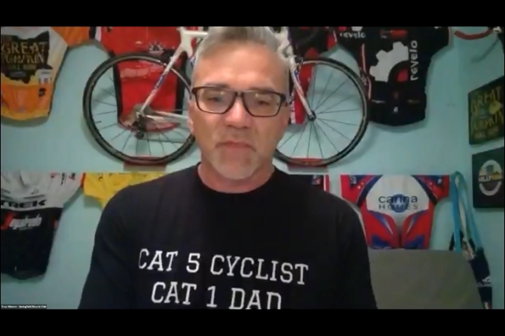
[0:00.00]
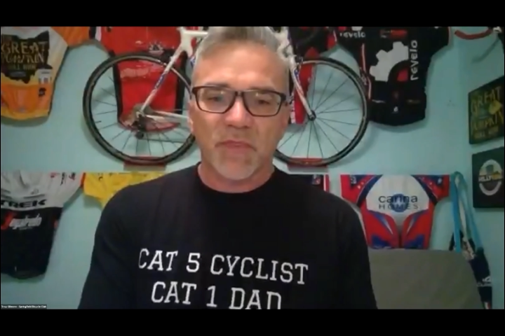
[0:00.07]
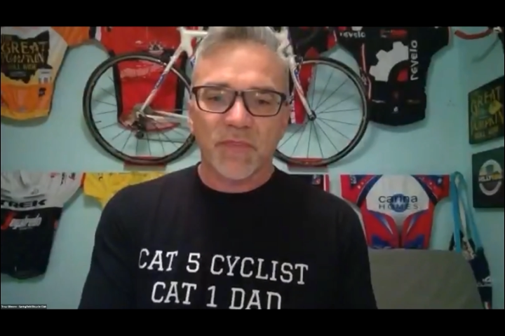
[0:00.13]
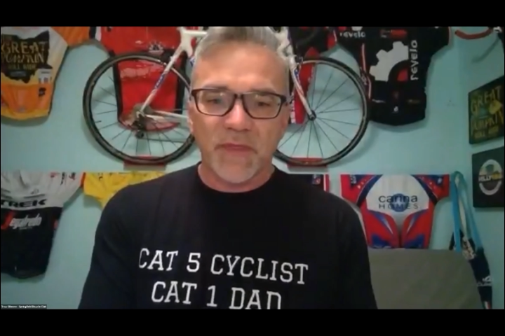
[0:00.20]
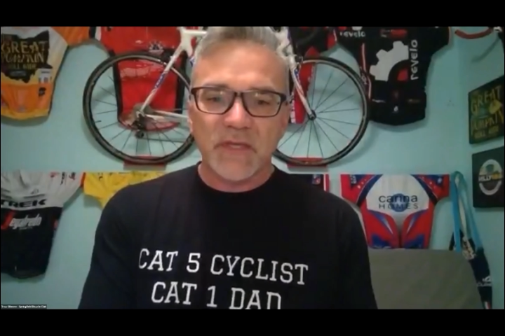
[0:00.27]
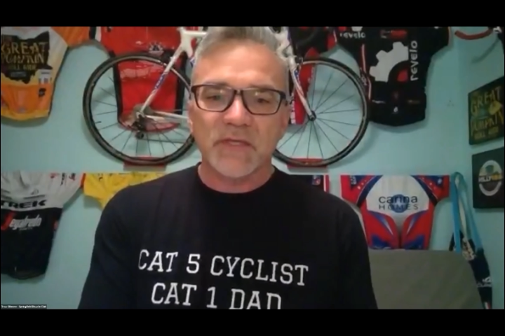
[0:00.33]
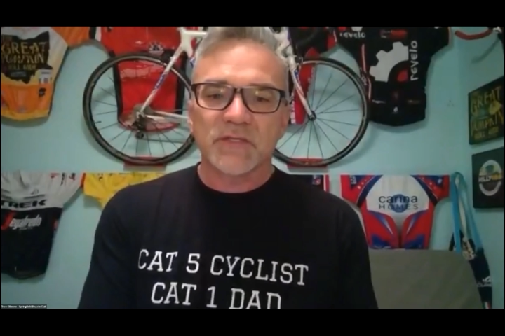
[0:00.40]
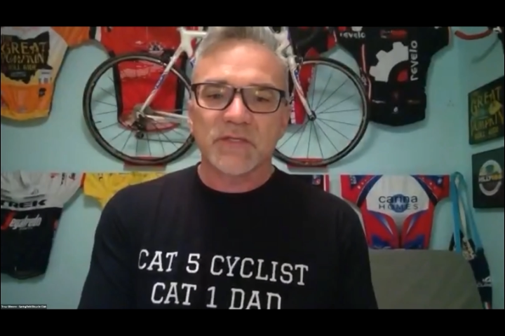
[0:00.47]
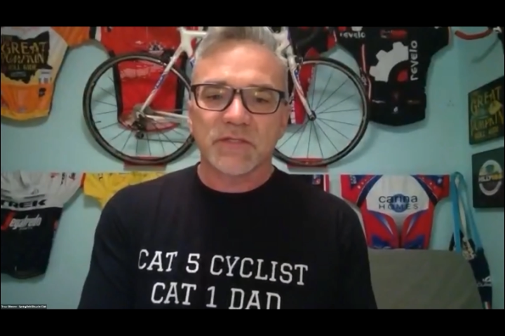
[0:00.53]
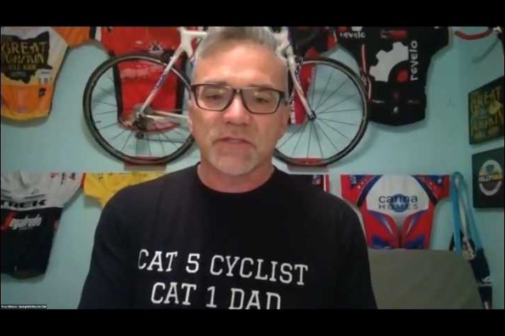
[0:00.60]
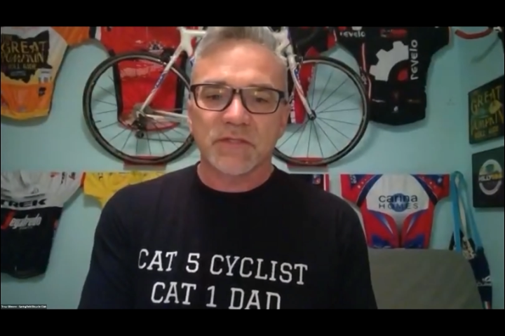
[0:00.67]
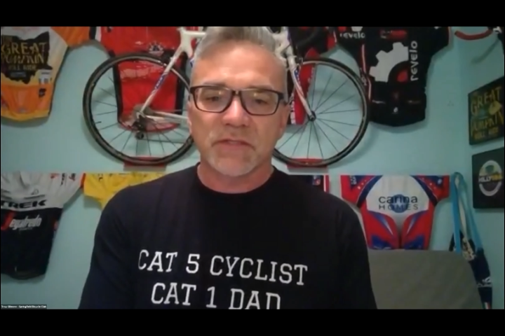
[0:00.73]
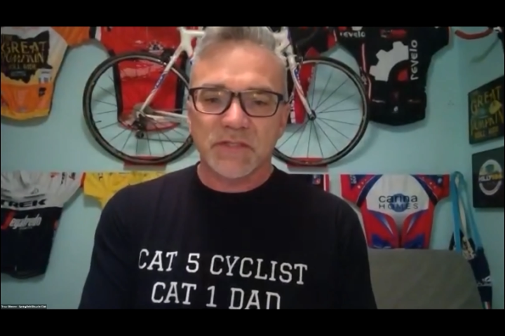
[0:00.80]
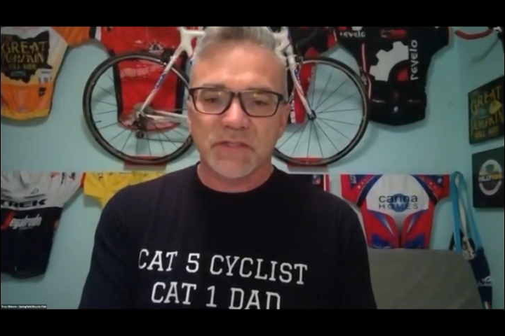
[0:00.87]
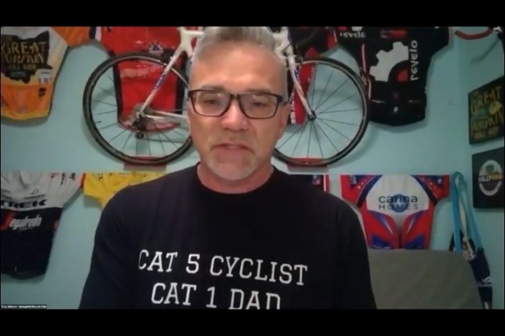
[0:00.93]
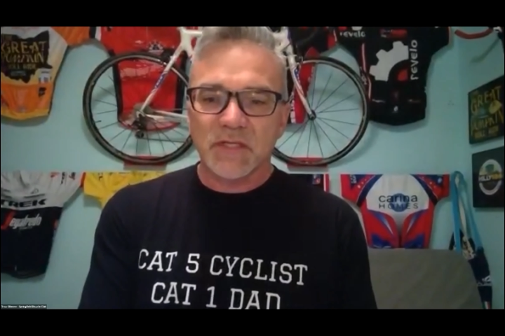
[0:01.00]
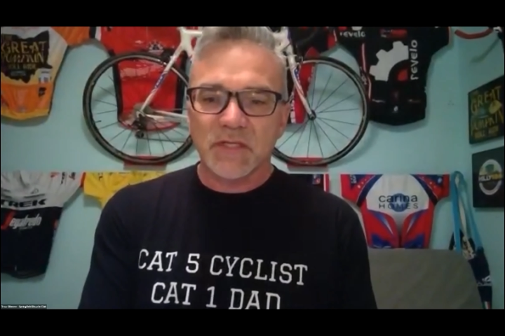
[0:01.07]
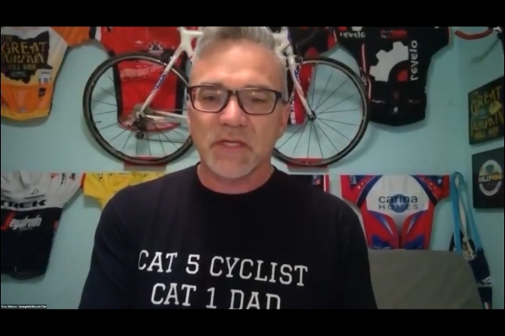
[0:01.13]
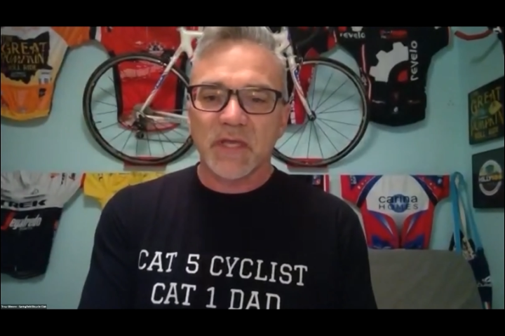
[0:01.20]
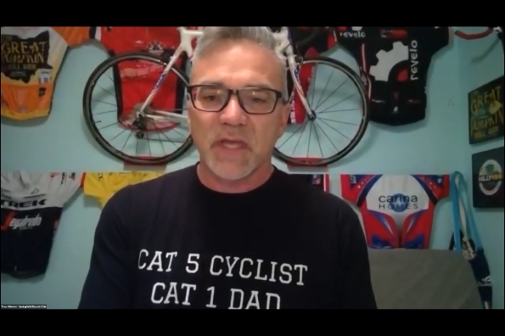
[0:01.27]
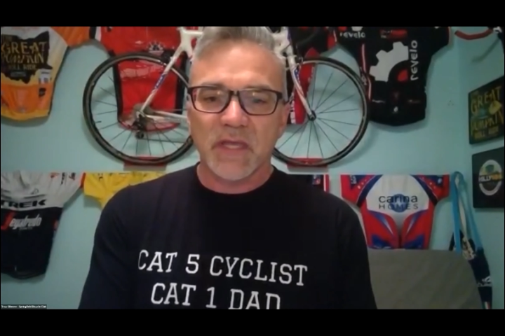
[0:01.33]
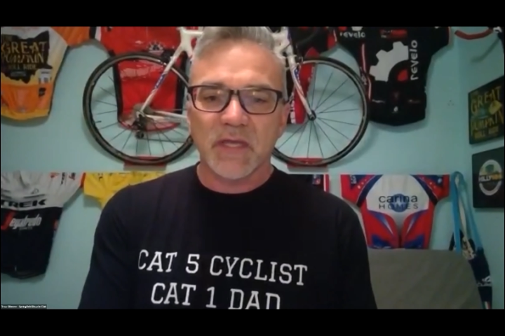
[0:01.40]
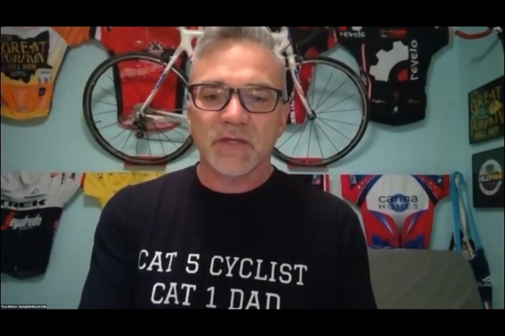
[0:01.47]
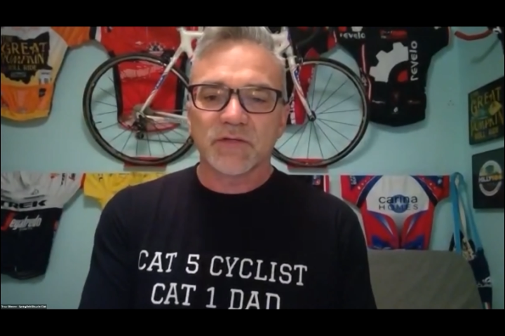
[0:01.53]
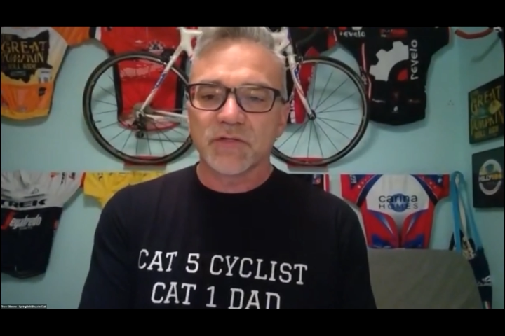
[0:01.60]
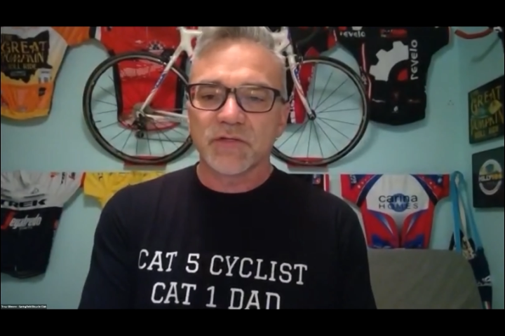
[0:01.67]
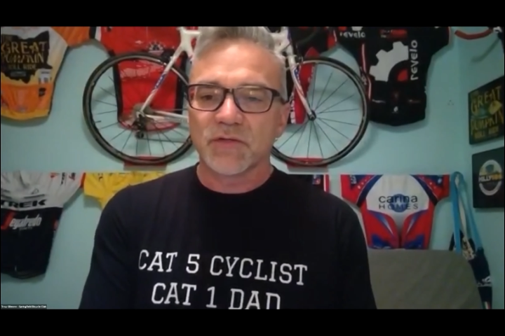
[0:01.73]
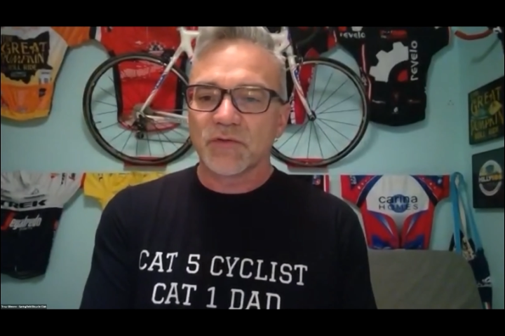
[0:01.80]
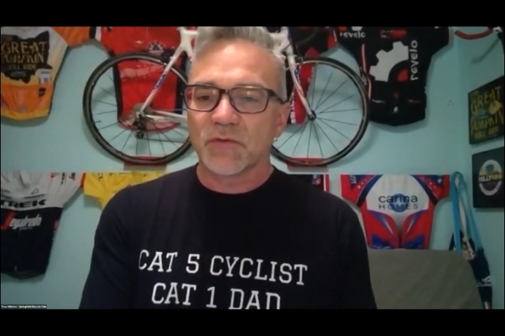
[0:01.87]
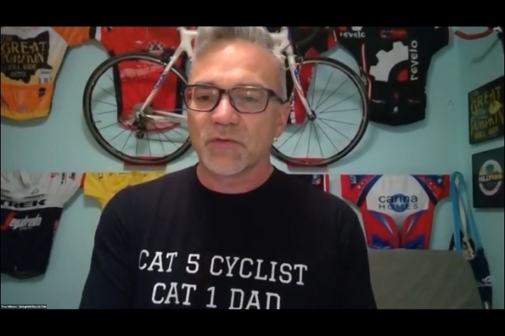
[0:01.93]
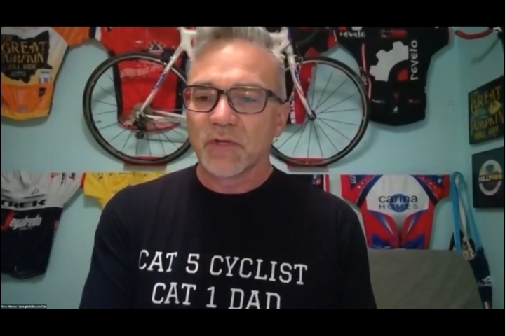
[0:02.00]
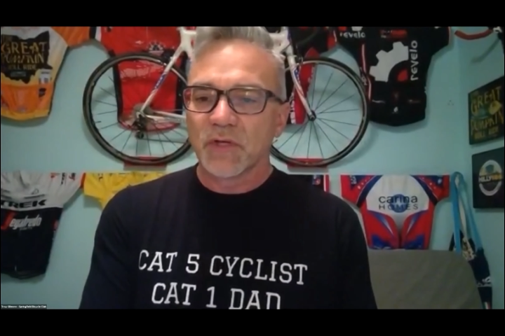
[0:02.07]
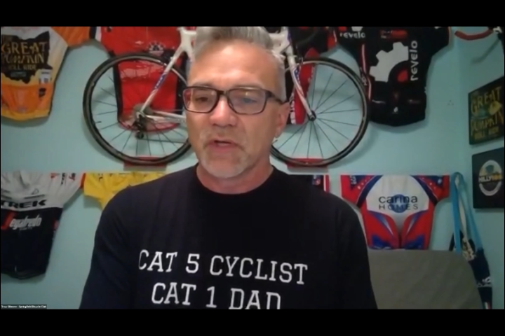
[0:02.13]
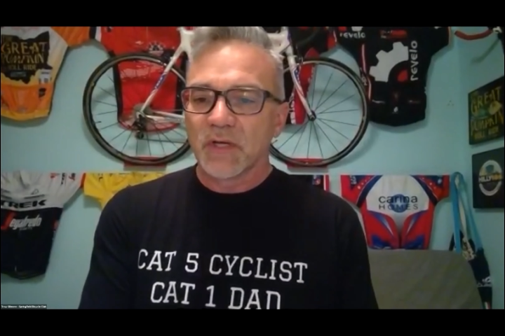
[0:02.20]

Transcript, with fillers: things to see and do